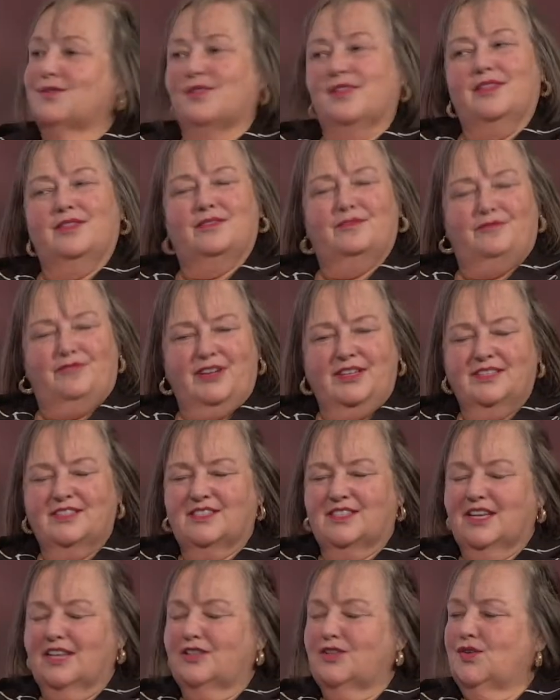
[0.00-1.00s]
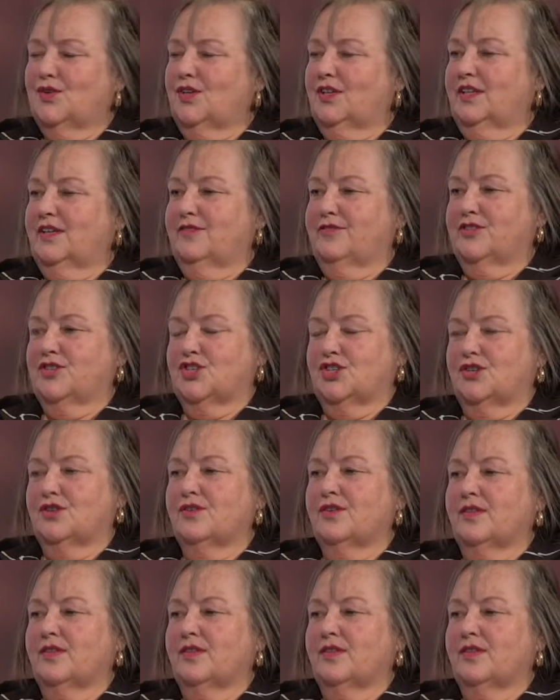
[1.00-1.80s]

the funds stay locally for sure,